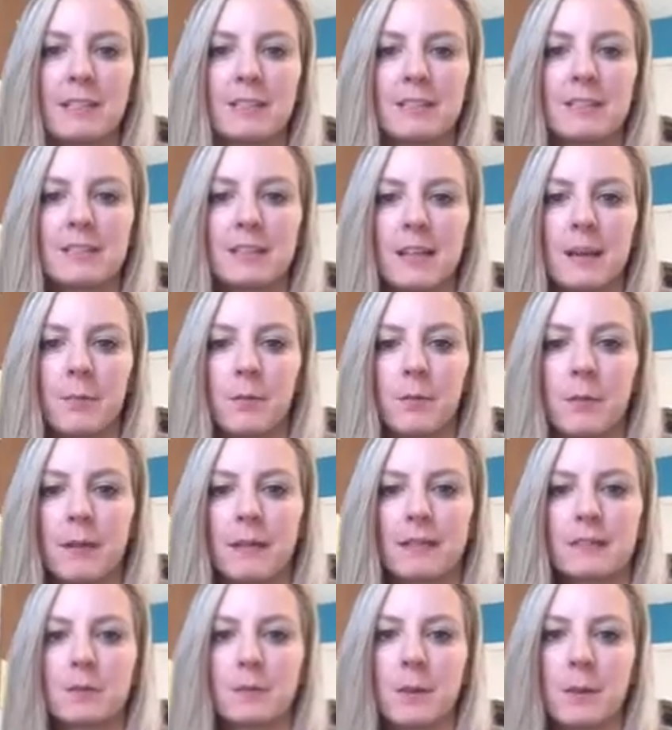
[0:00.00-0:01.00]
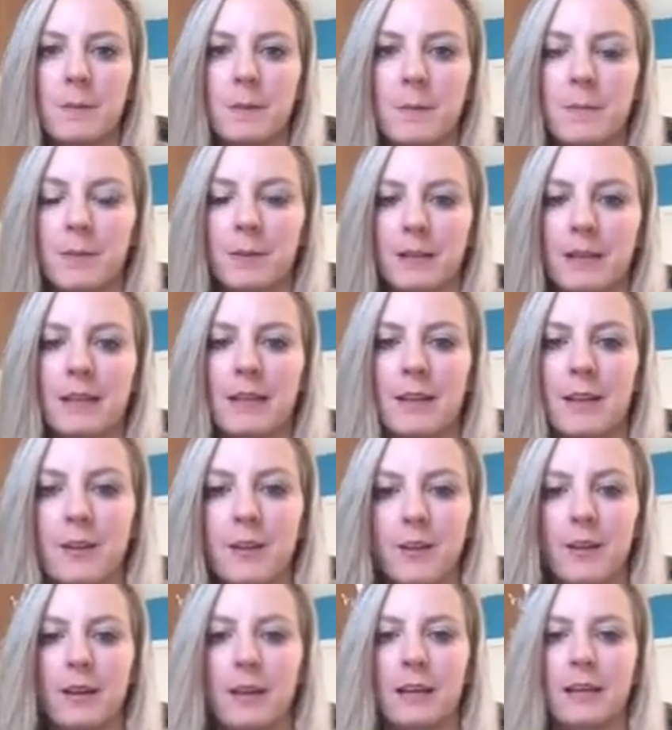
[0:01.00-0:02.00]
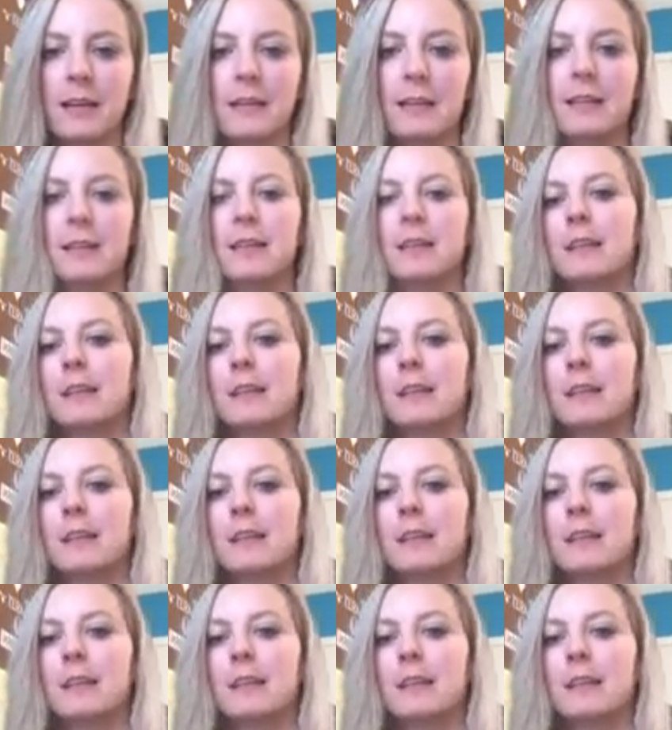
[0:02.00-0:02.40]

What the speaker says: just a couple minutes while people get on. Can